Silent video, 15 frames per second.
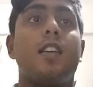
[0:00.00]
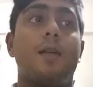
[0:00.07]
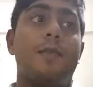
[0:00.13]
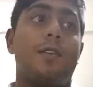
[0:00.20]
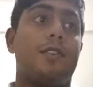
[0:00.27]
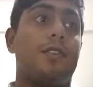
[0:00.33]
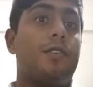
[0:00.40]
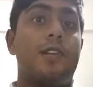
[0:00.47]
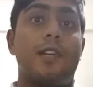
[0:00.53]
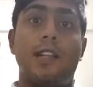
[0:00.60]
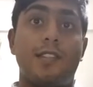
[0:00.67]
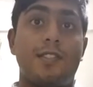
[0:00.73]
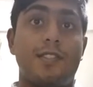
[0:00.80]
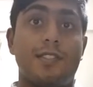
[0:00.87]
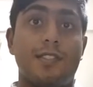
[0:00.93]
chemical or
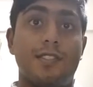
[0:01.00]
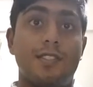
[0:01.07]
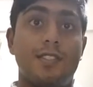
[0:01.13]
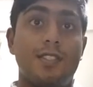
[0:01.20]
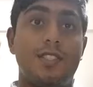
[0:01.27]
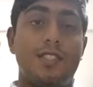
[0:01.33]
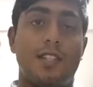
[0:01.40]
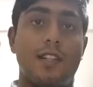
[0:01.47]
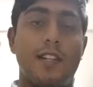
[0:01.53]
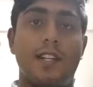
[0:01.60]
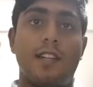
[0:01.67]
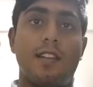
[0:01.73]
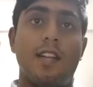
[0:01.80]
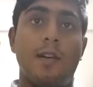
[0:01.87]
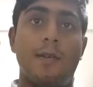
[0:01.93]
electrical, to
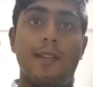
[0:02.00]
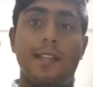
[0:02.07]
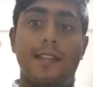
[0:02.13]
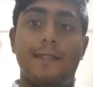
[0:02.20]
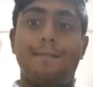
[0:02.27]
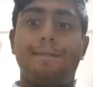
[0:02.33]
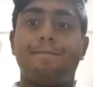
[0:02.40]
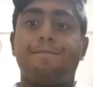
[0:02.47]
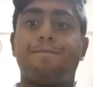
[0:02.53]
correct it now and then.